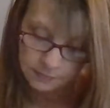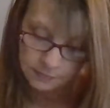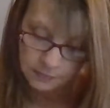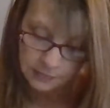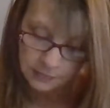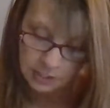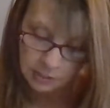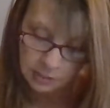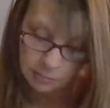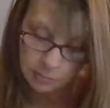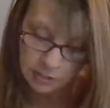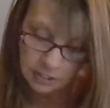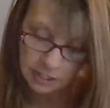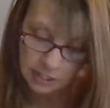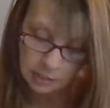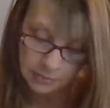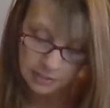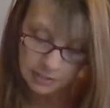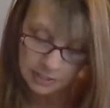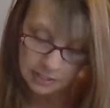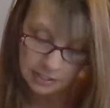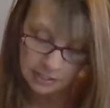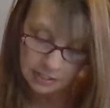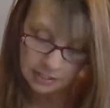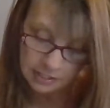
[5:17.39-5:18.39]
keeping up at
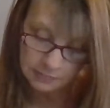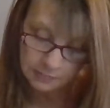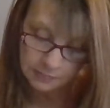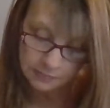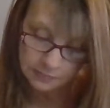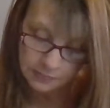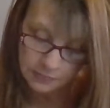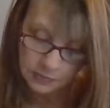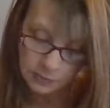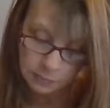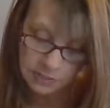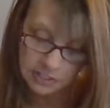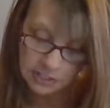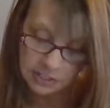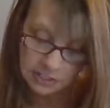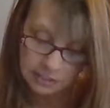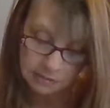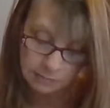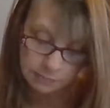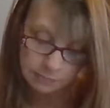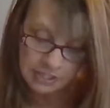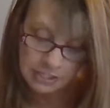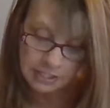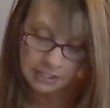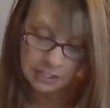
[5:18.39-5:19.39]
night.
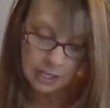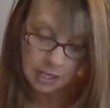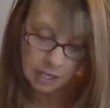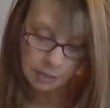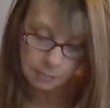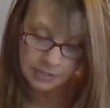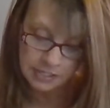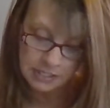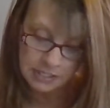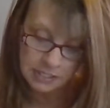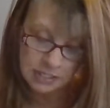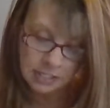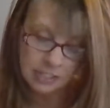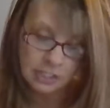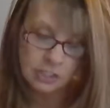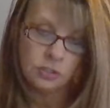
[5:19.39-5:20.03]
Being up at night.